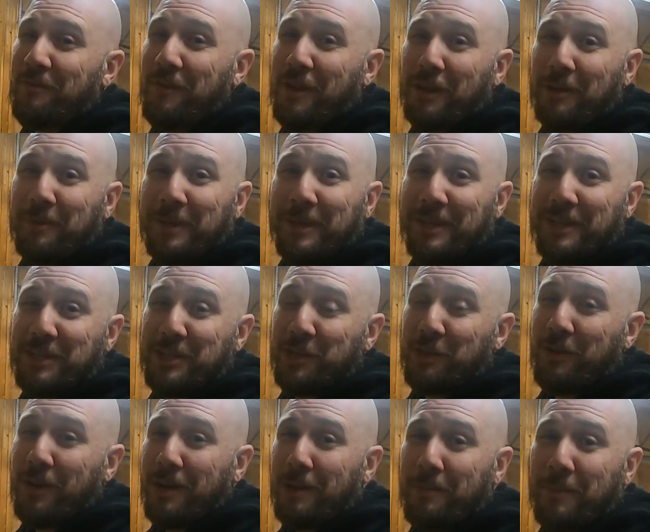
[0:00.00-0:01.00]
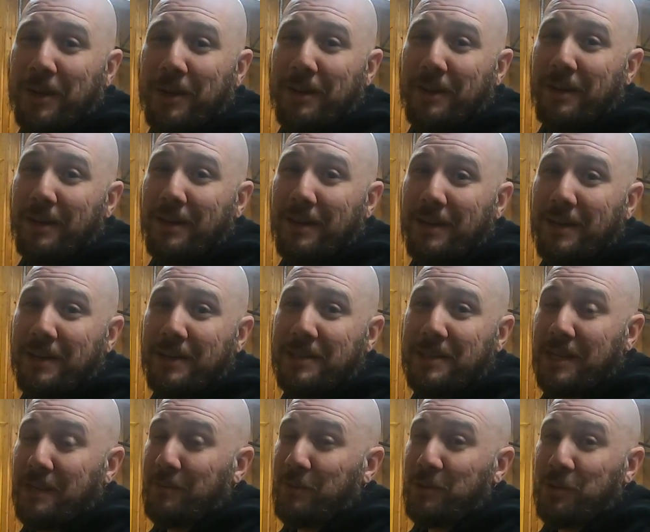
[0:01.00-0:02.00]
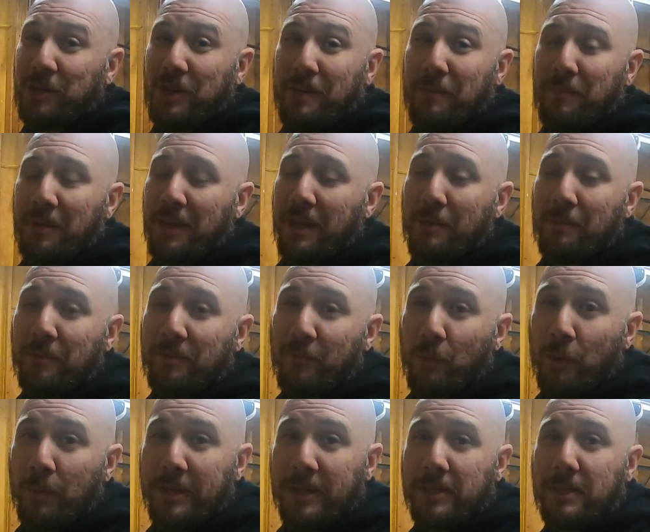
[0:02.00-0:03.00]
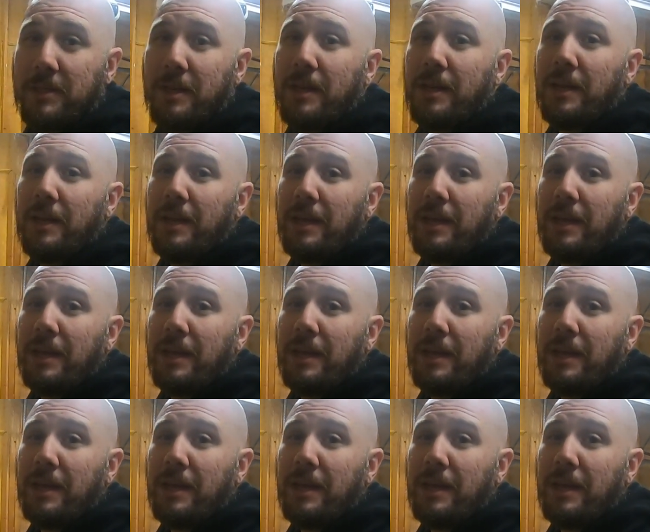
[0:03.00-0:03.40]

follow me on Instagram, same username, PM Performance.